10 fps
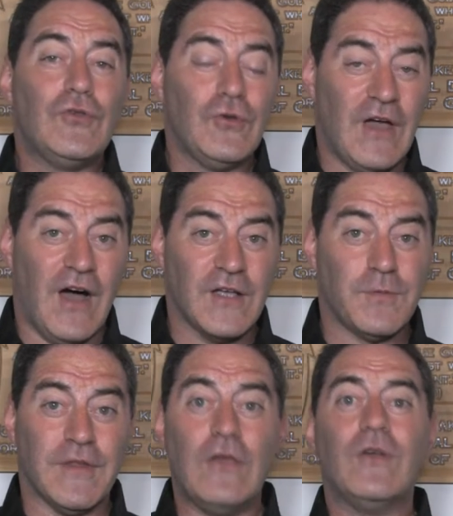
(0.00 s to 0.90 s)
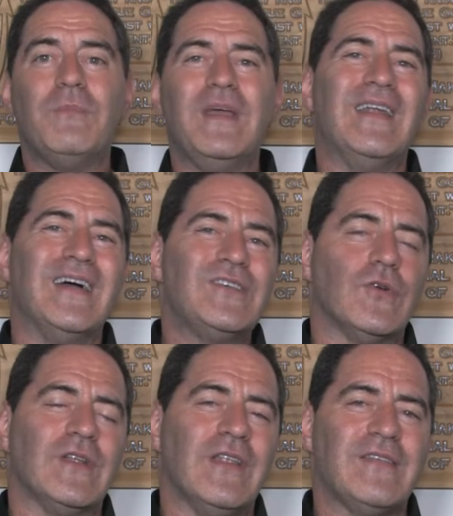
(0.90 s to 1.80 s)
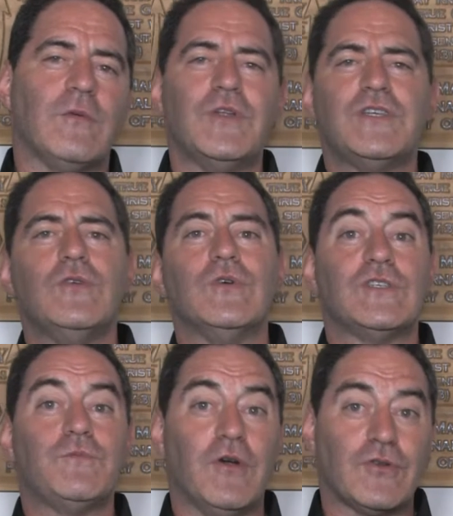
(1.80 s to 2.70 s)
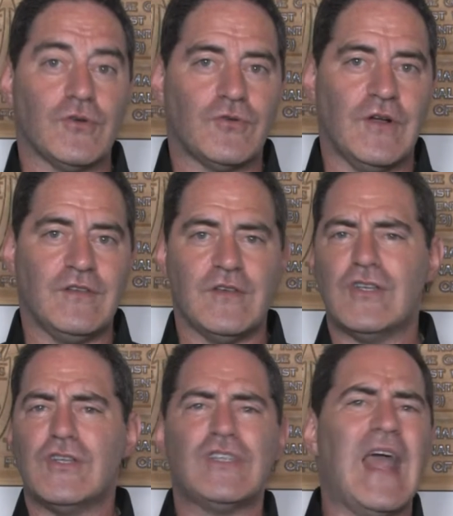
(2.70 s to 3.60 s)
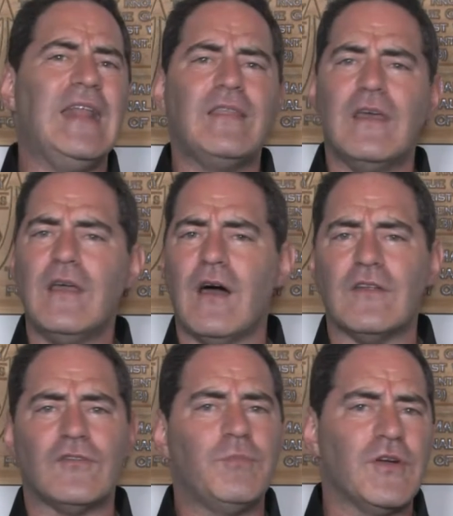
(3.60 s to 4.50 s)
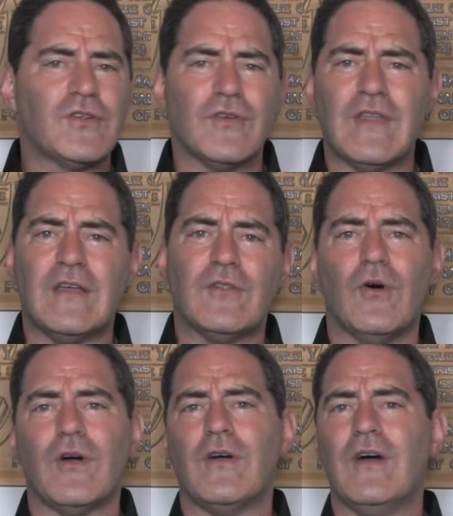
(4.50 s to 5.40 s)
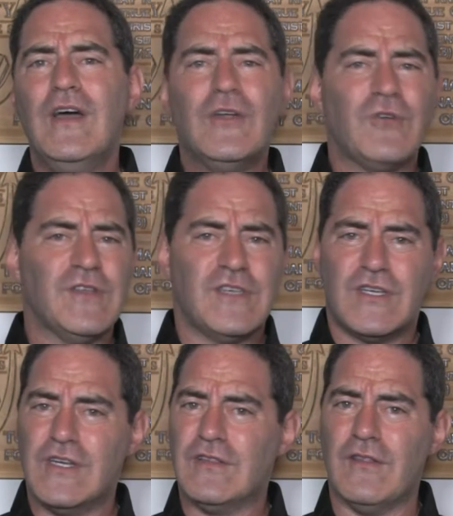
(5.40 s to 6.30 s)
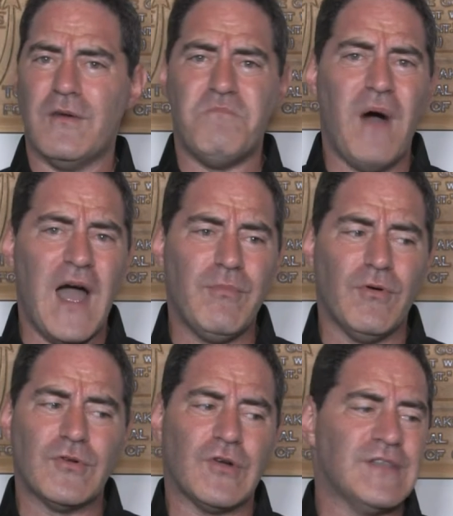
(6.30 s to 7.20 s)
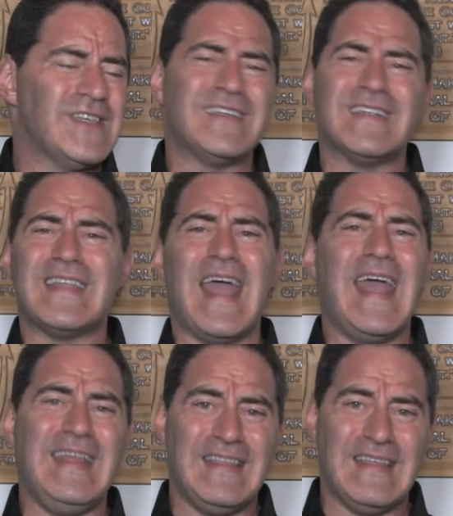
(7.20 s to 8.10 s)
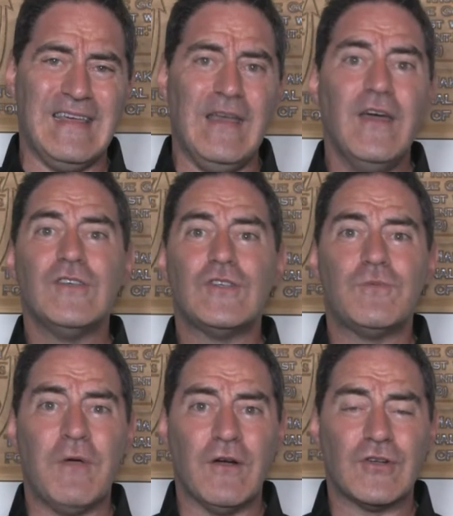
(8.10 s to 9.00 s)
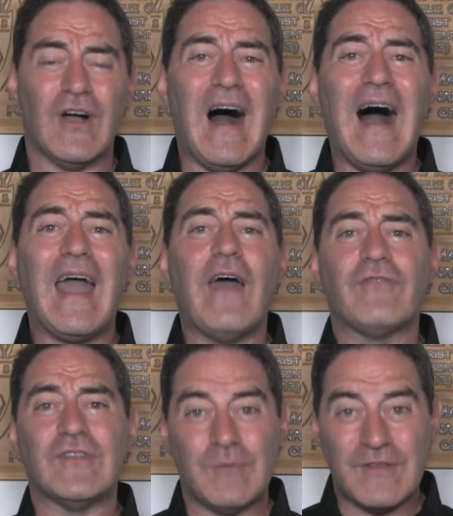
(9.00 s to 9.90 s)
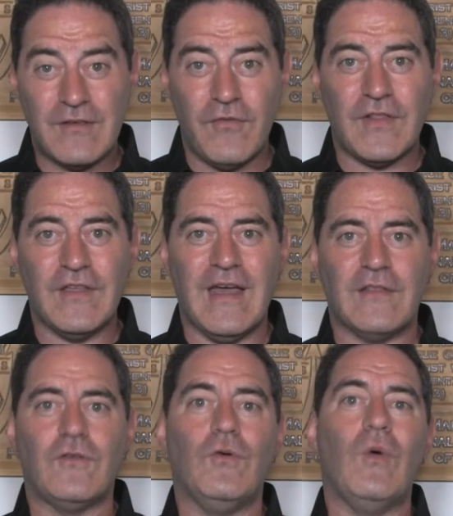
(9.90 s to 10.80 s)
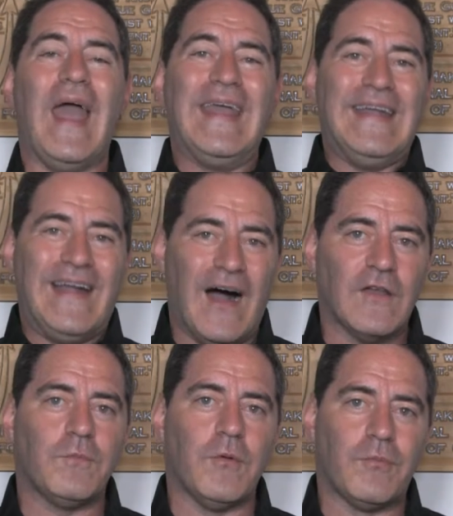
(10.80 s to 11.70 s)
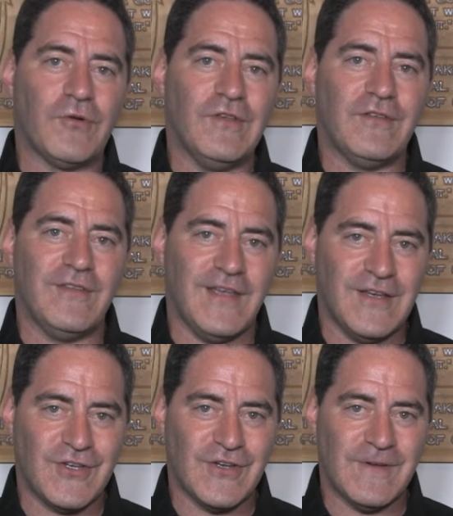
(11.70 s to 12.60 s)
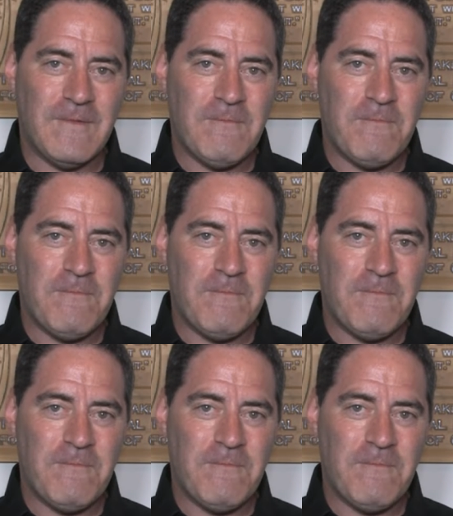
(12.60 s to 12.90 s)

to the gospel. Now you can be nicer and let someone just do a spiritual transition, just anything on a spiritual. They could talk, uh, transition it to the Bible, transition it to anything spiritual. I have to specifically get to a gospel presentation.